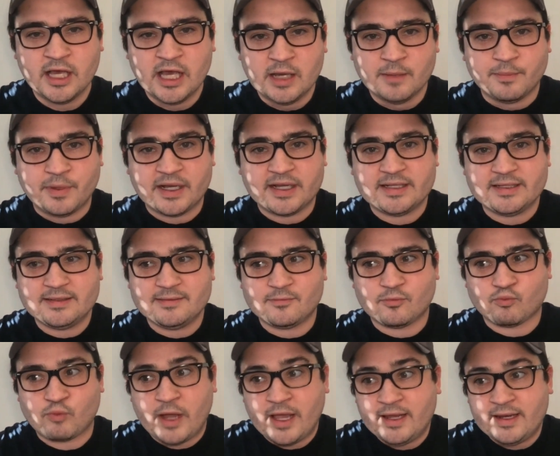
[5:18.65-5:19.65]
But
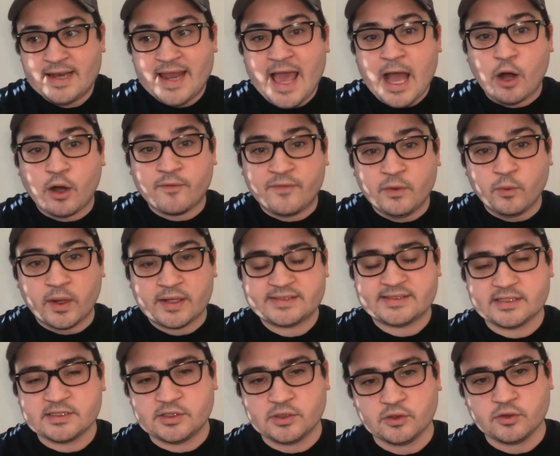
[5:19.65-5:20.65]
right now, if he wants
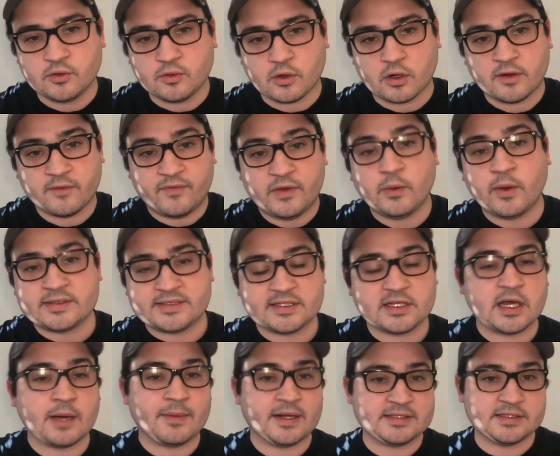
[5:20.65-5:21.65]
to
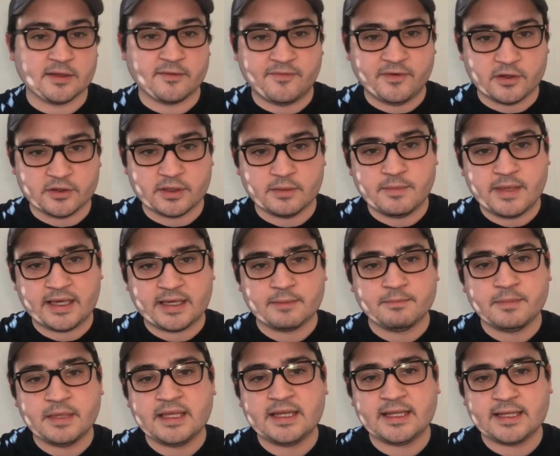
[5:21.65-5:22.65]
come onto the field and make
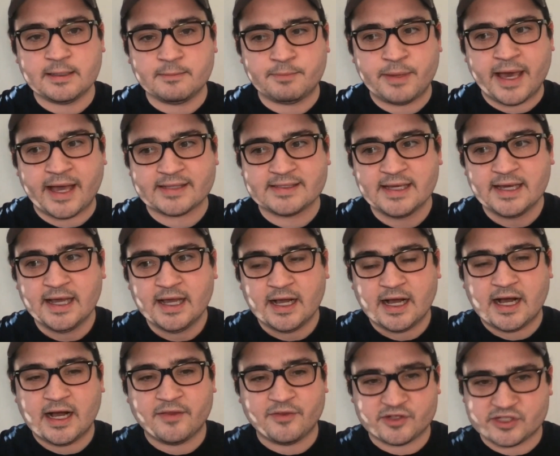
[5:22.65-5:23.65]
immediate impact,
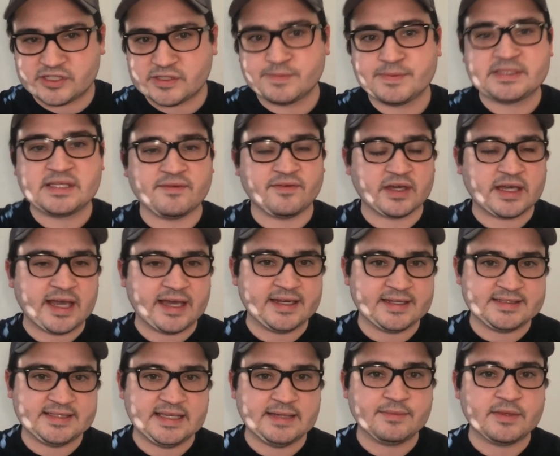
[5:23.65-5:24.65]
there's a specific kind of
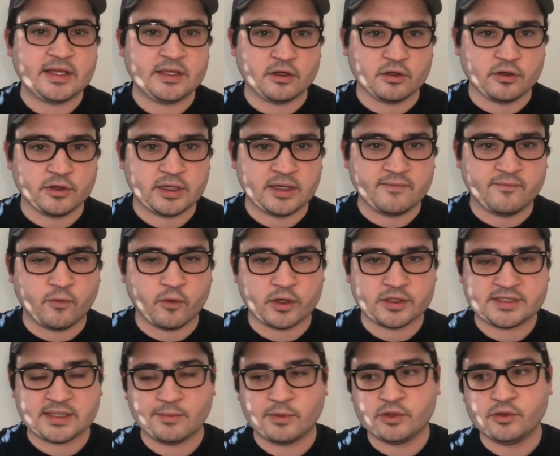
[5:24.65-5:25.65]
team that you're looking for,
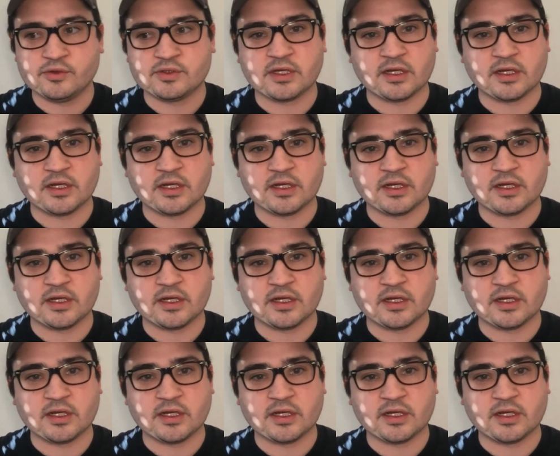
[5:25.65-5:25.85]
someone